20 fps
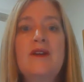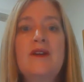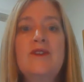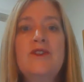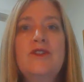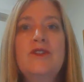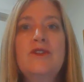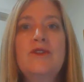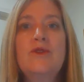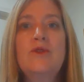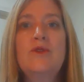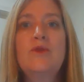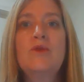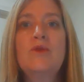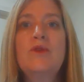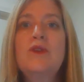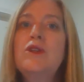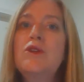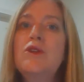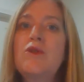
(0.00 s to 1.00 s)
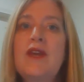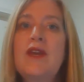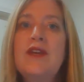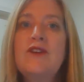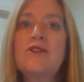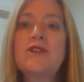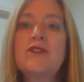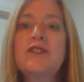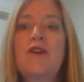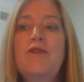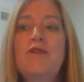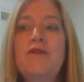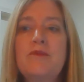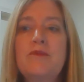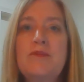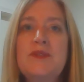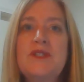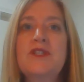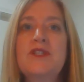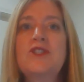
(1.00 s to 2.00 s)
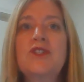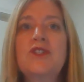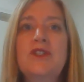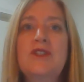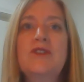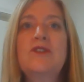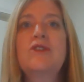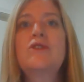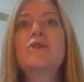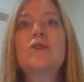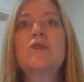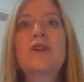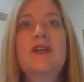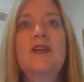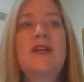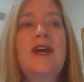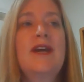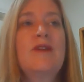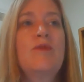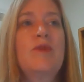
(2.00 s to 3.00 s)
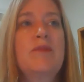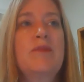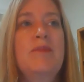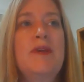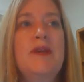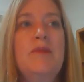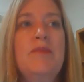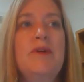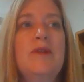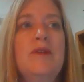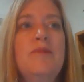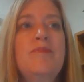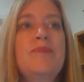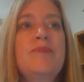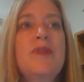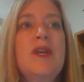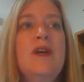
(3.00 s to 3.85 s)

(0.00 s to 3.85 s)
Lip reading: to get yourself in position to connect with people.